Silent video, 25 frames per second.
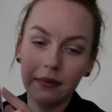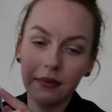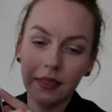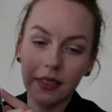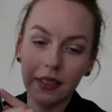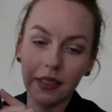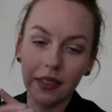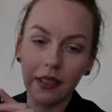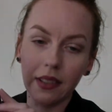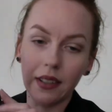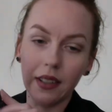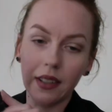
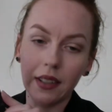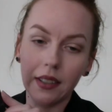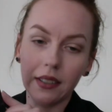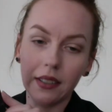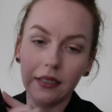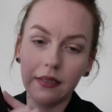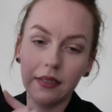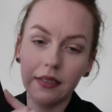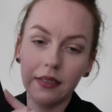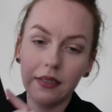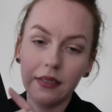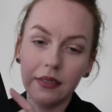
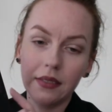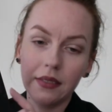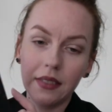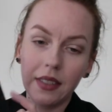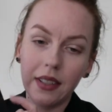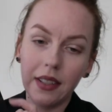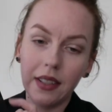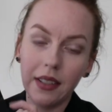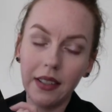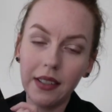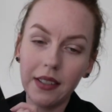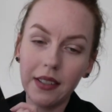Sorry,
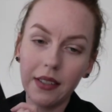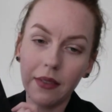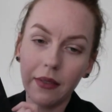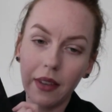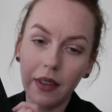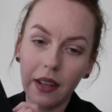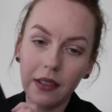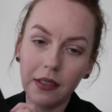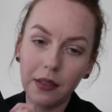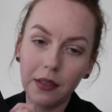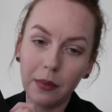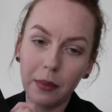it is
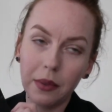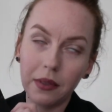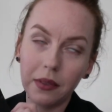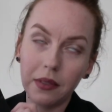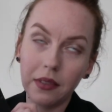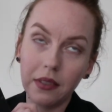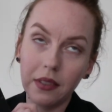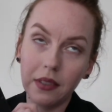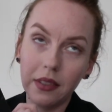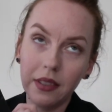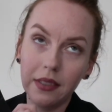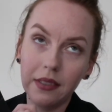available